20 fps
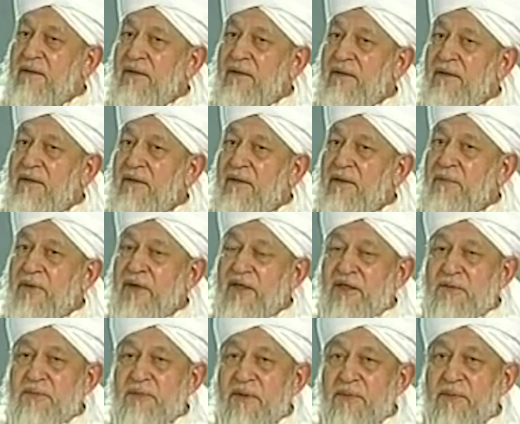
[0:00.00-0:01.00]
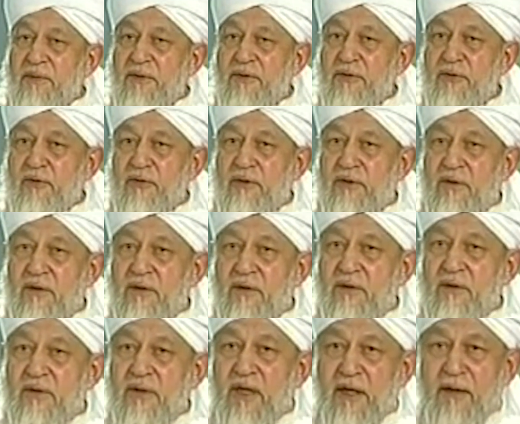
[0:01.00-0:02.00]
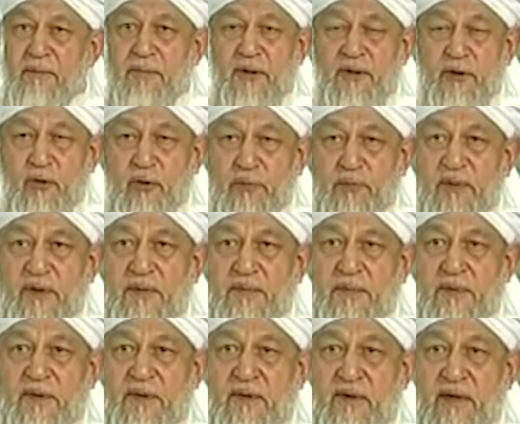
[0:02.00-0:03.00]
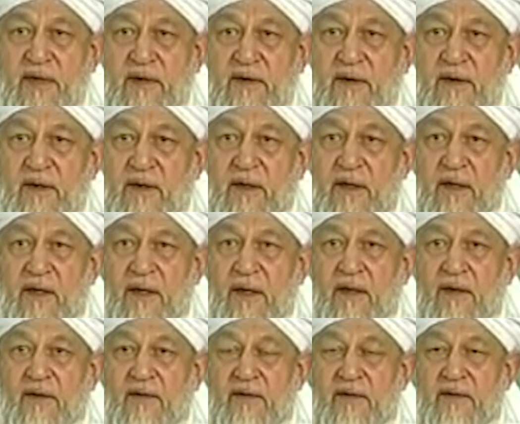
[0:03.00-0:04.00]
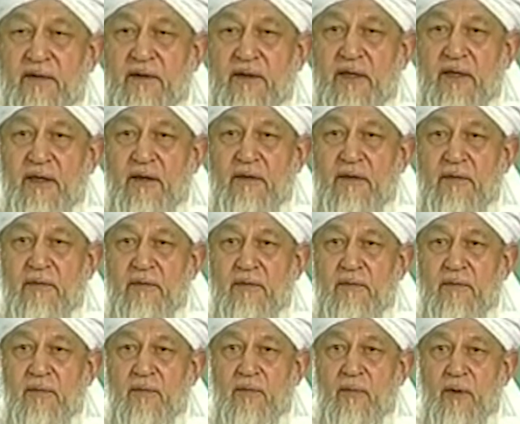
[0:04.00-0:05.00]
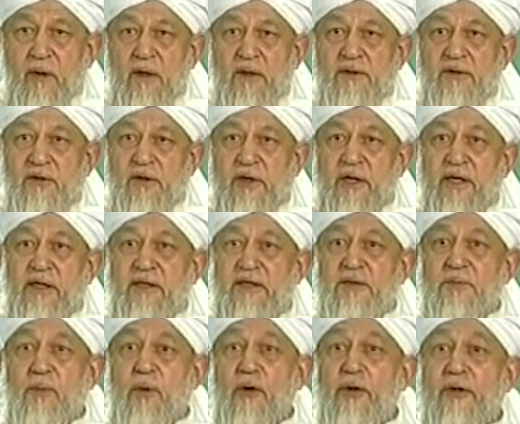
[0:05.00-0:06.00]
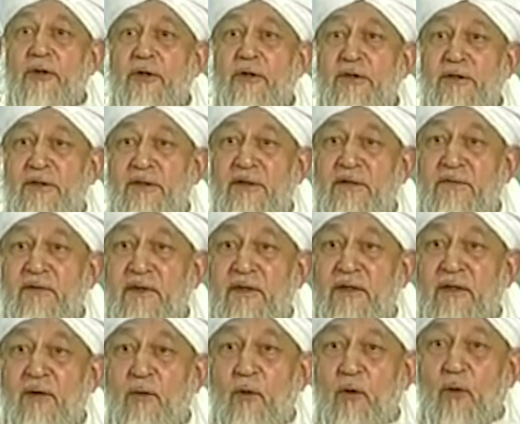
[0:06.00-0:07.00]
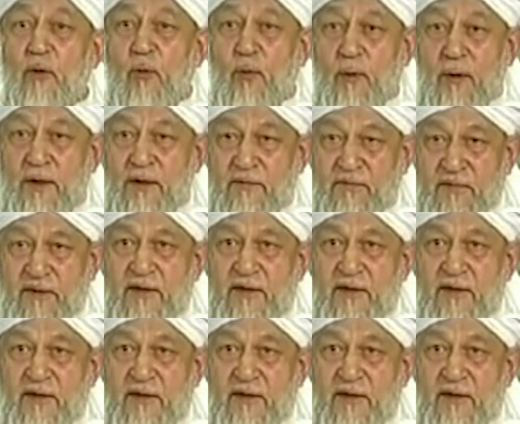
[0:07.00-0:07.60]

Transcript: The British people they are mature people, they are world's greatest politicians in the whole, in the